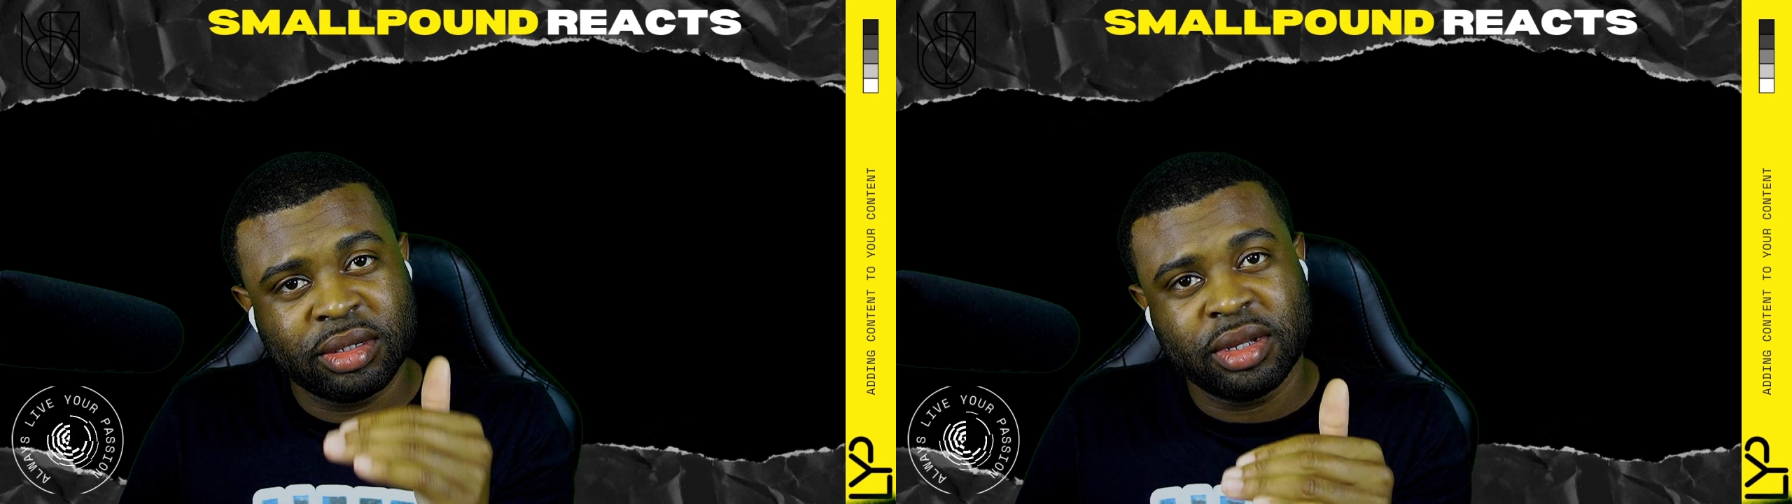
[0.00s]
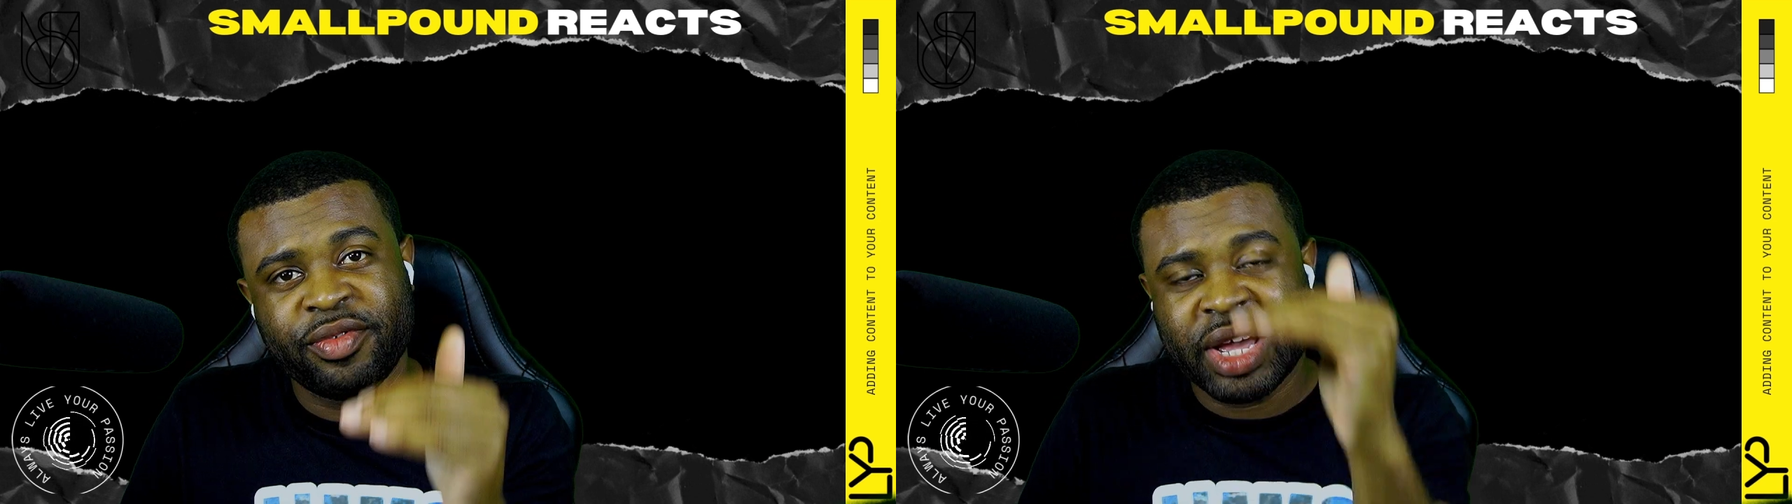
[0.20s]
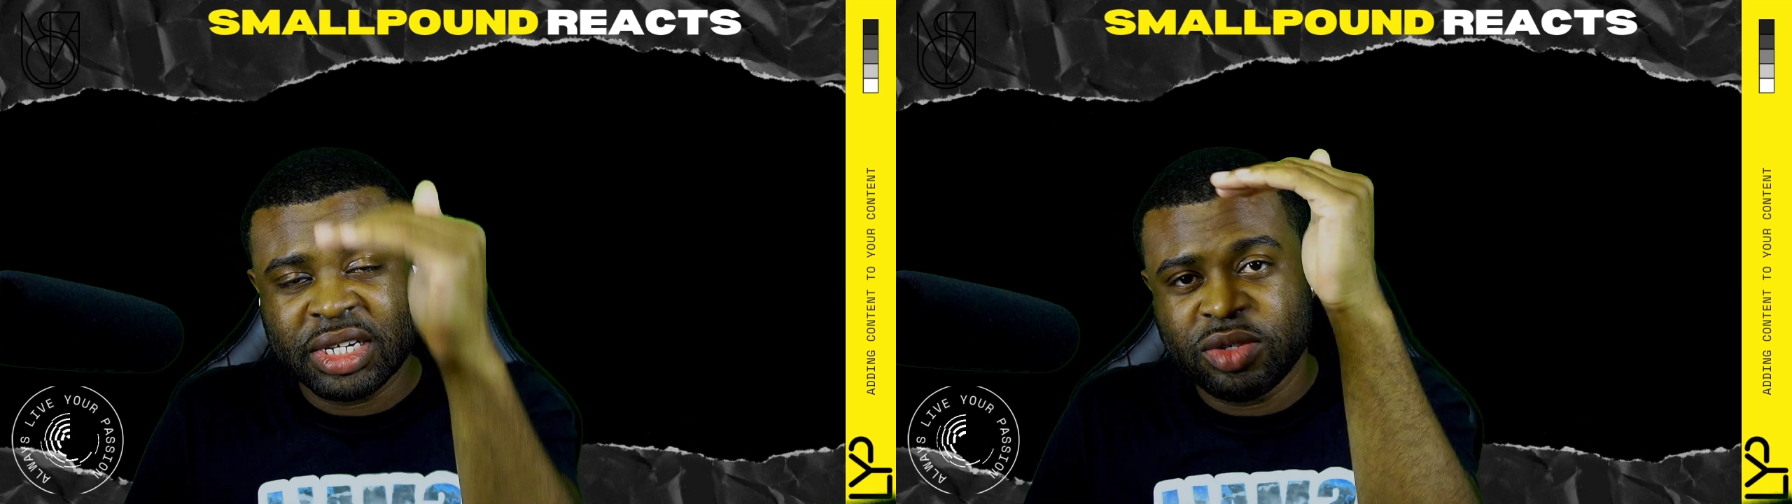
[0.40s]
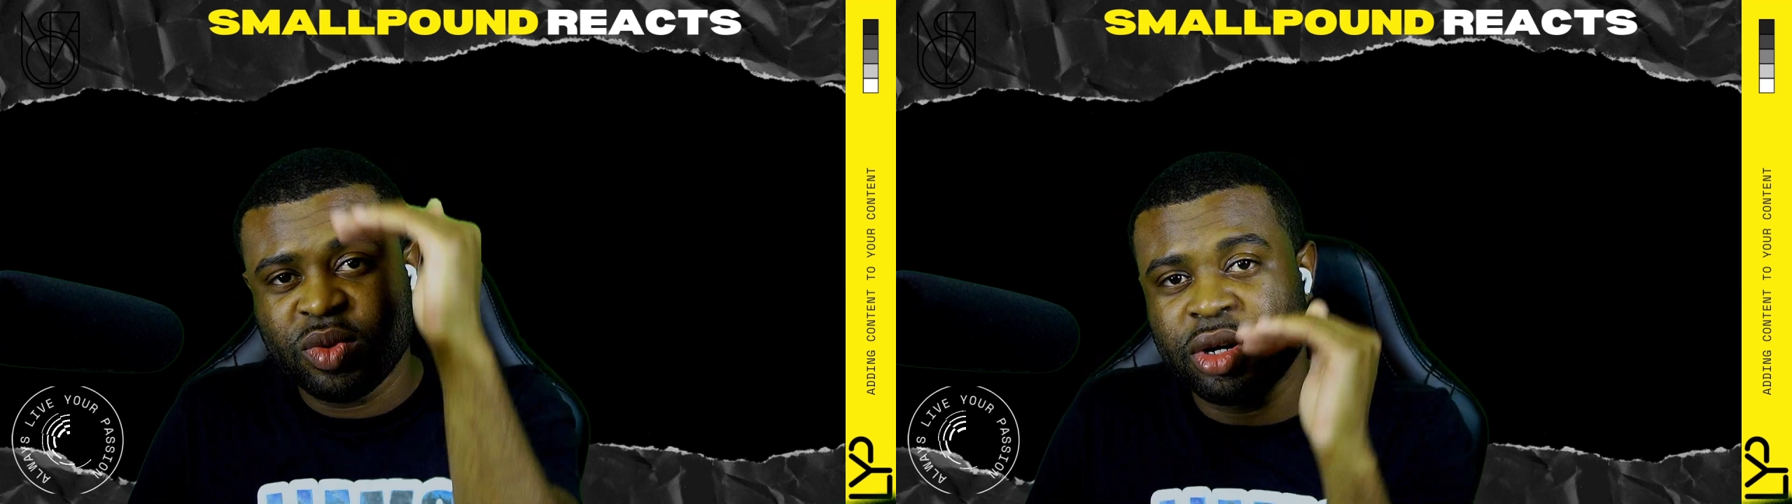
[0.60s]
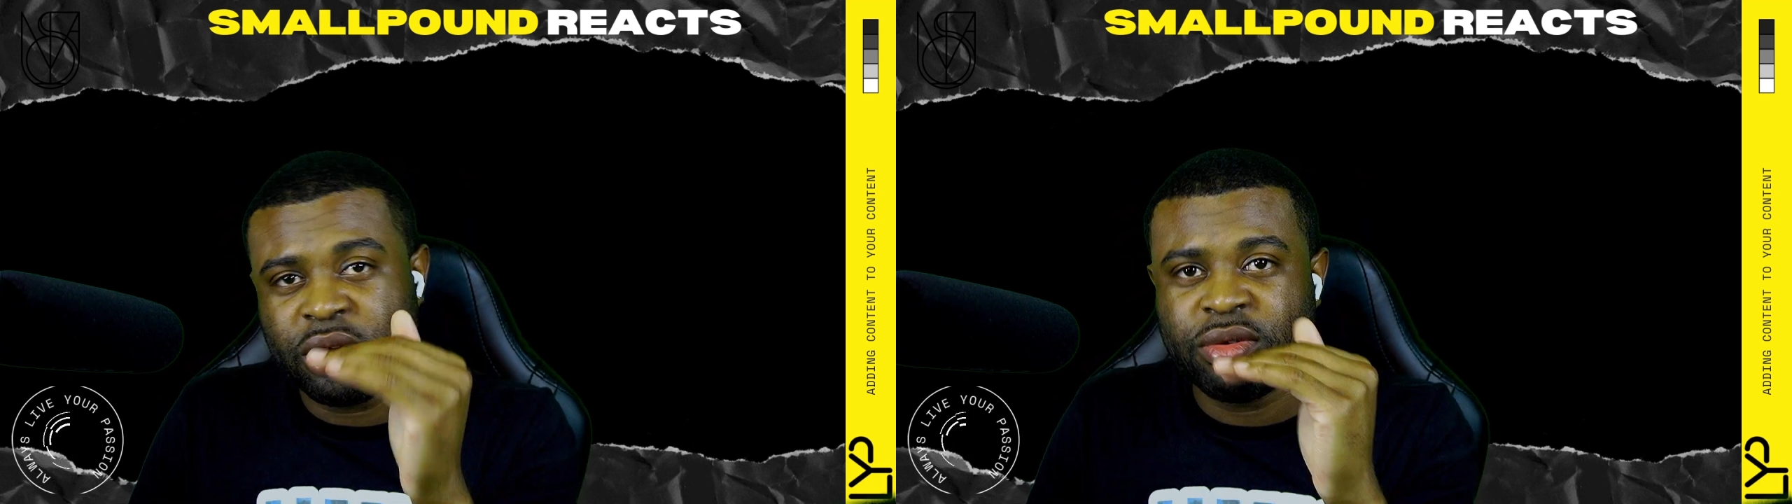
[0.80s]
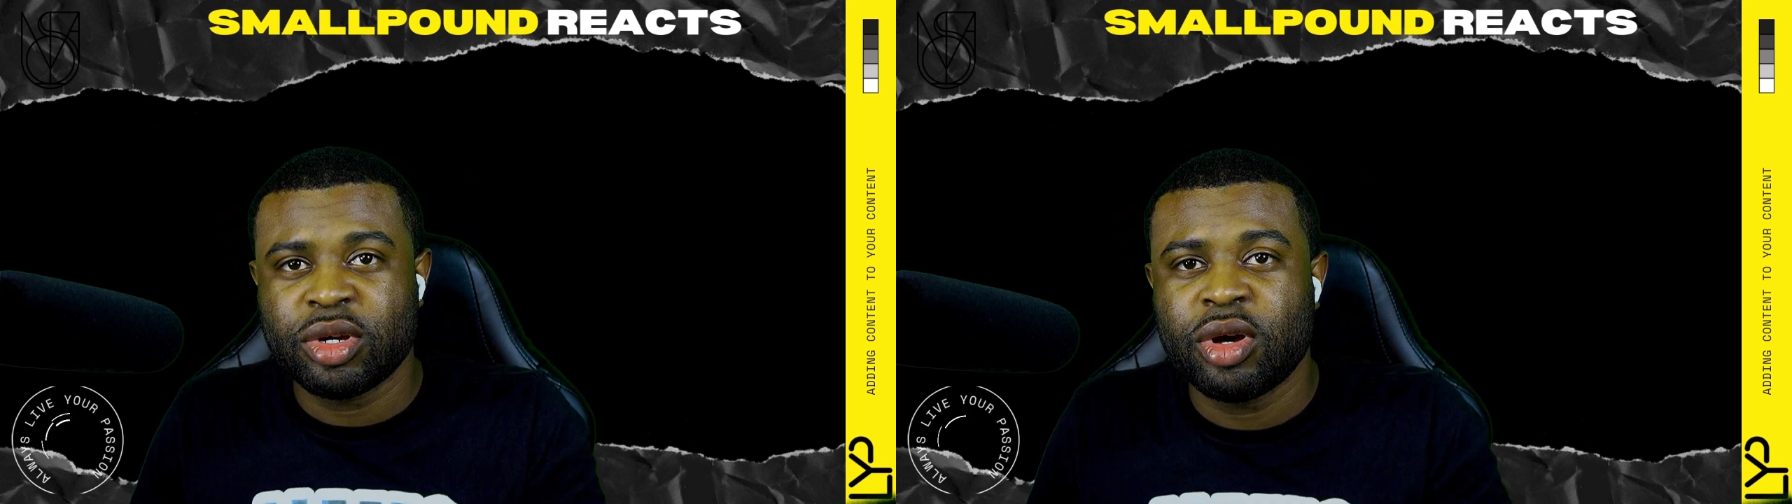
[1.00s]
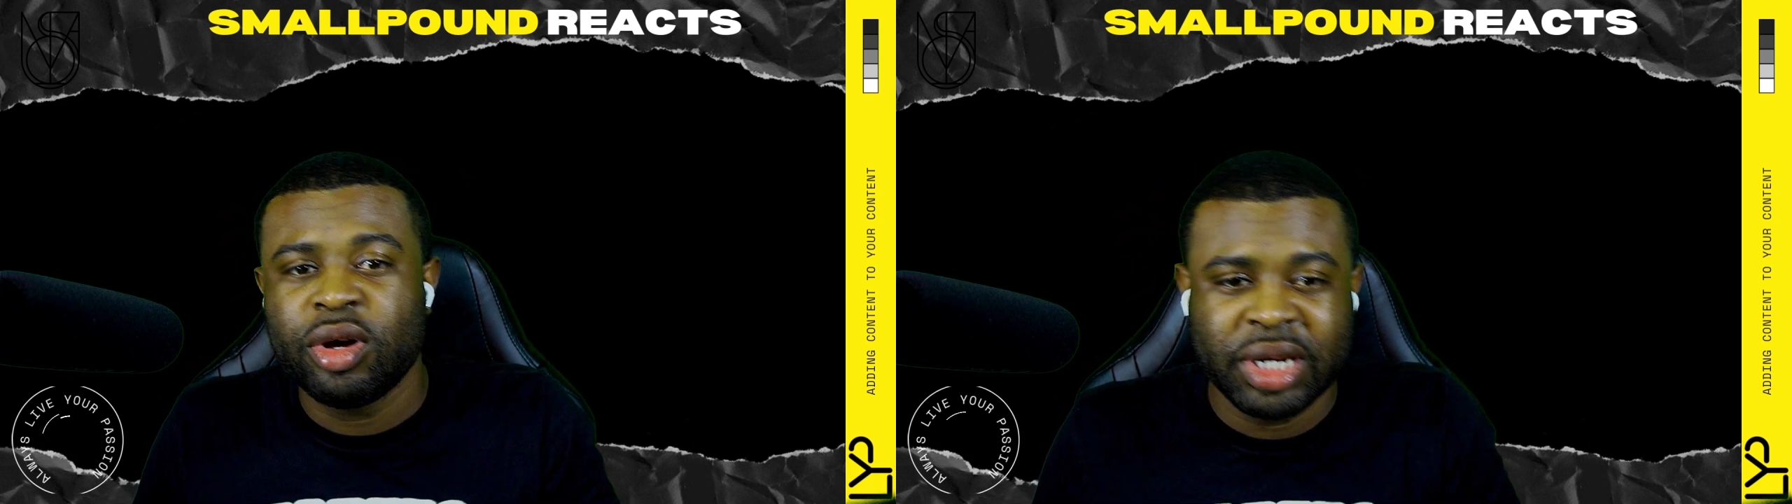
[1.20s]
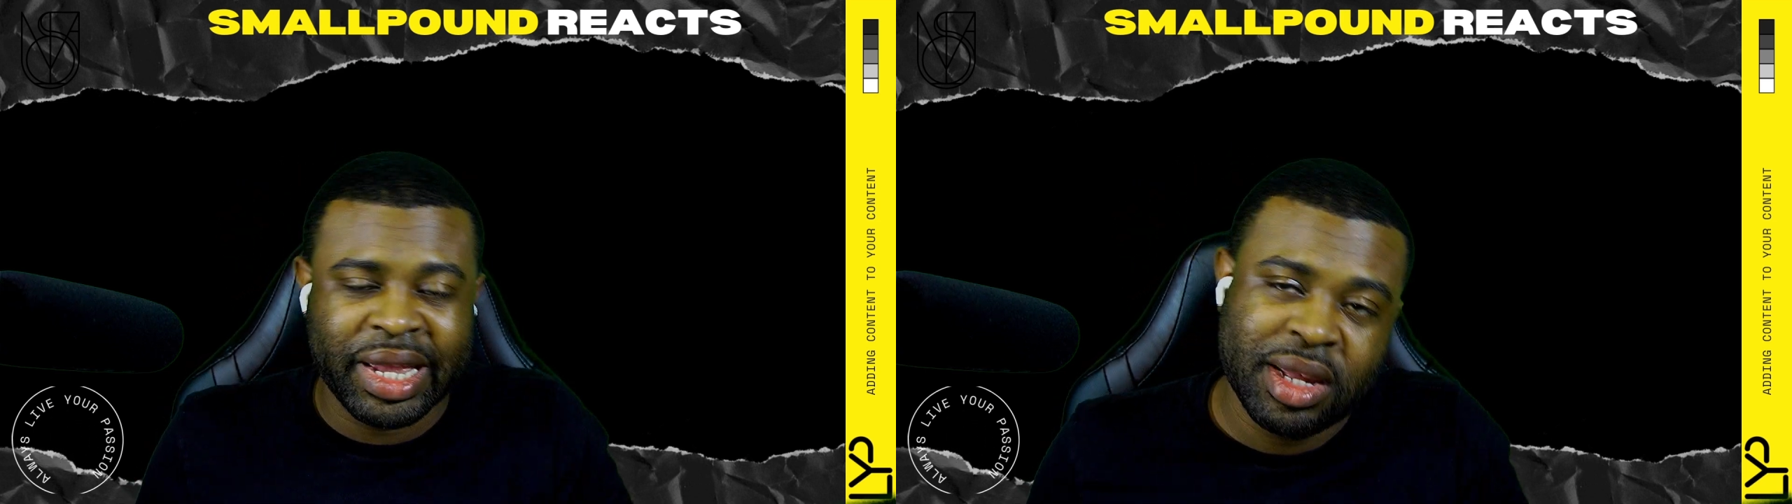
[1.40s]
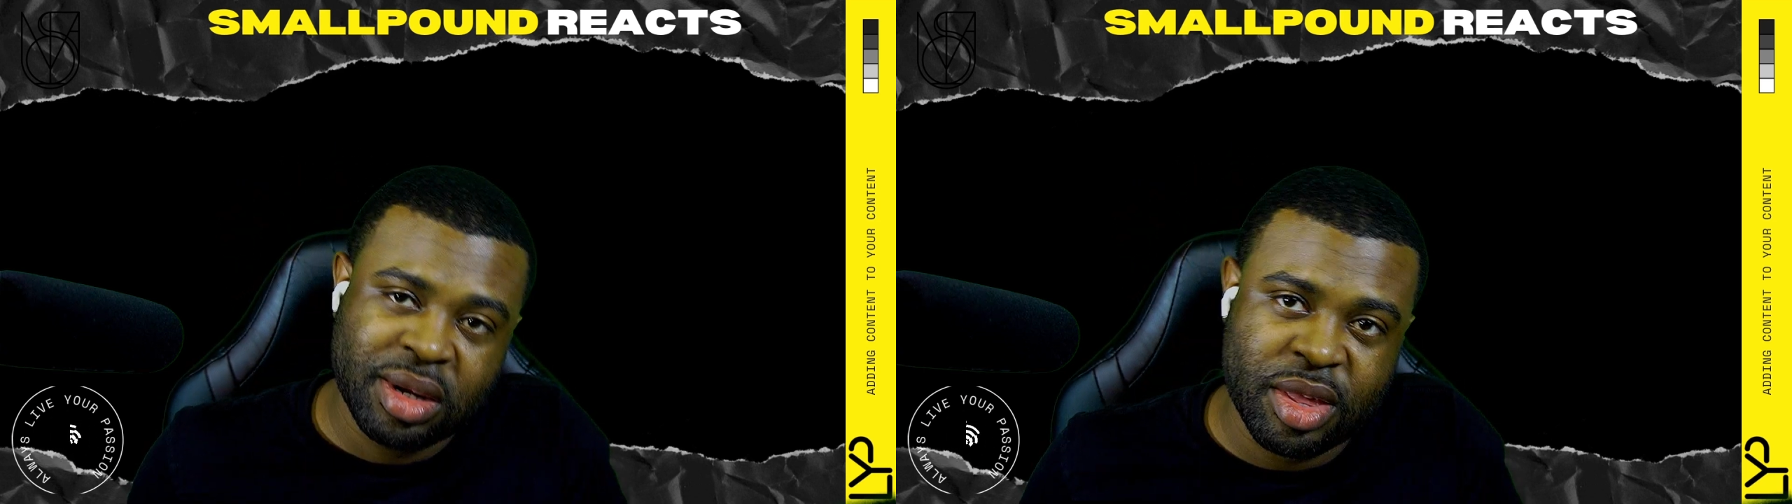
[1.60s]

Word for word: of actually what goes on in